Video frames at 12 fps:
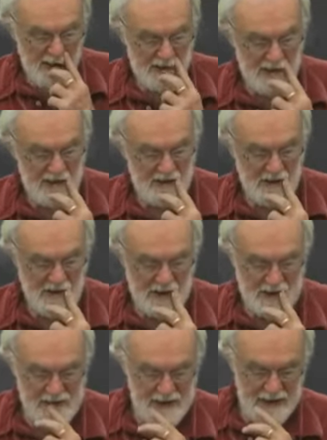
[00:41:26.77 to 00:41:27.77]
Says,
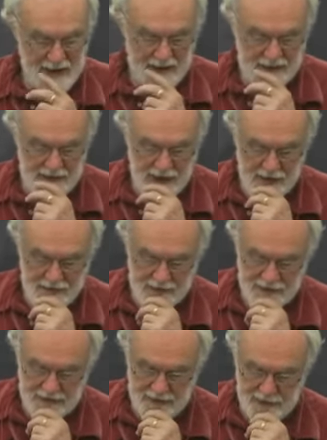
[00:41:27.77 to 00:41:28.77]
okay, let us now
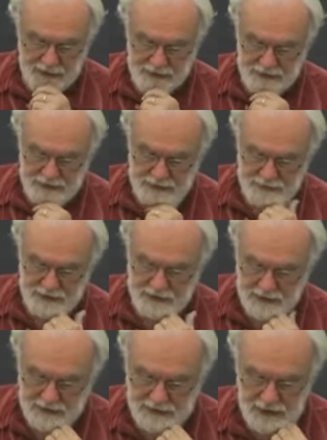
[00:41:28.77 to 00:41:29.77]
return to our
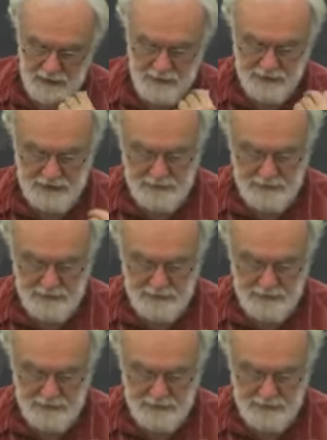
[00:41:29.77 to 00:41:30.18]
original examples.